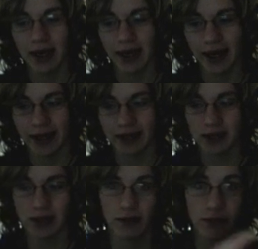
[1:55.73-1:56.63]
and
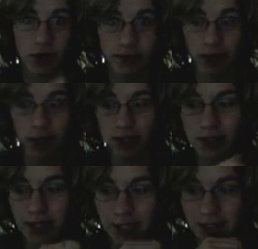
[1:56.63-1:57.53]
the first part
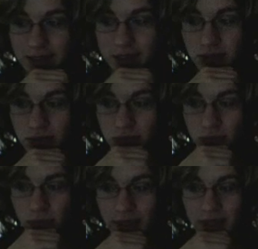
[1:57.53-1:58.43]
is to
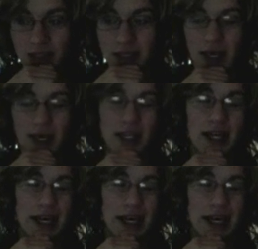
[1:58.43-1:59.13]
do with design